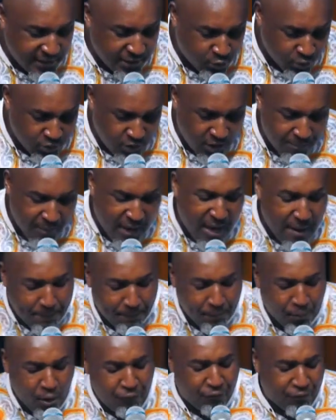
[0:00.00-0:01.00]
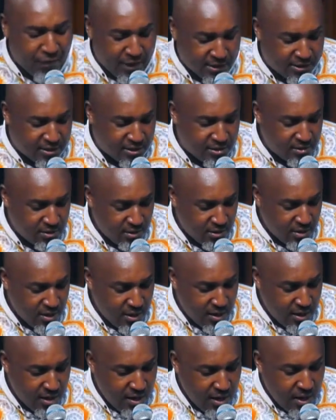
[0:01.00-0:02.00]
to them, a prophet
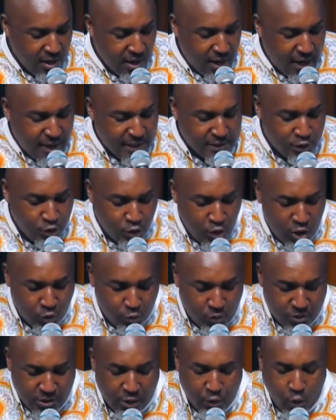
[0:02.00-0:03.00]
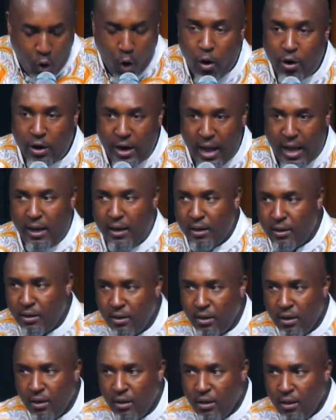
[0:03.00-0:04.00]
is not without honor.
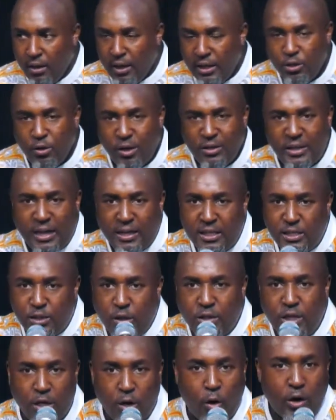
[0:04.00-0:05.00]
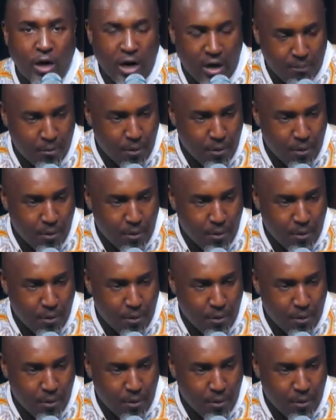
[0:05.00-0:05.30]
It's not that he's not an honorable